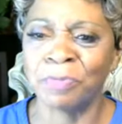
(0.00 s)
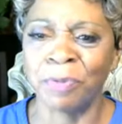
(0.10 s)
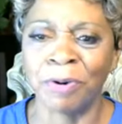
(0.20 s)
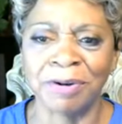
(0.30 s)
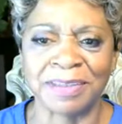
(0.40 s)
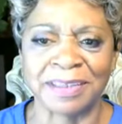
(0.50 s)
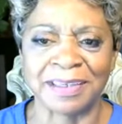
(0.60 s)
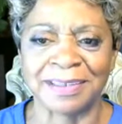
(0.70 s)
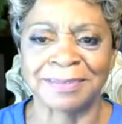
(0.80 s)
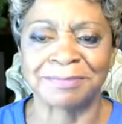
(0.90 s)
He's
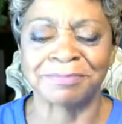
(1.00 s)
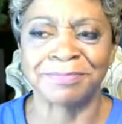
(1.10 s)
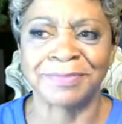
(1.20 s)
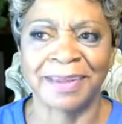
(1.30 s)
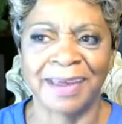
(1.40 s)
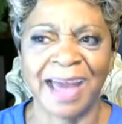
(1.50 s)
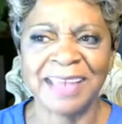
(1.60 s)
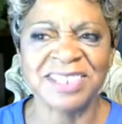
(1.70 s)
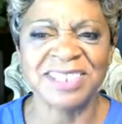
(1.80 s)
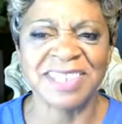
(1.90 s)
worthy.
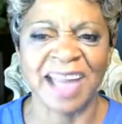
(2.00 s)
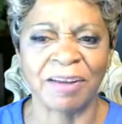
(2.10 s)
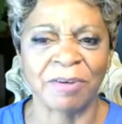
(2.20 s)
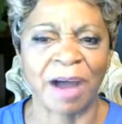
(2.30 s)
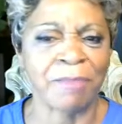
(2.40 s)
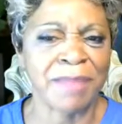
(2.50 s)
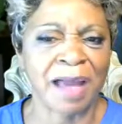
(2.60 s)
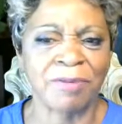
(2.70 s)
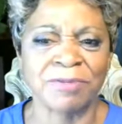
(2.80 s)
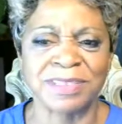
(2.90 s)
I just not gonna,
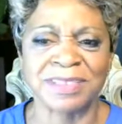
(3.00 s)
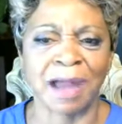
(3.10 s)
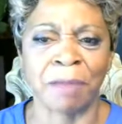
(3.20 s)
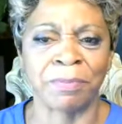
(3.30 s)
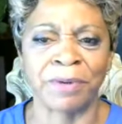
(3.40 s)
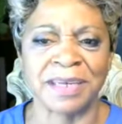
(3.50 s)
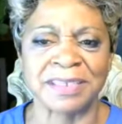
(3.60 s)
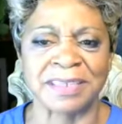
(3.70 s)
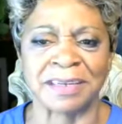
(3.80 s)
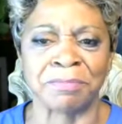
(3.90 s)
I'm not gonna stop
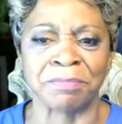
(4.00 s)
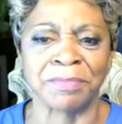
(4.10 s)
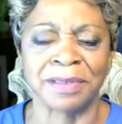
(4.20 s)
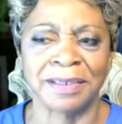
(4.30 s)
praising.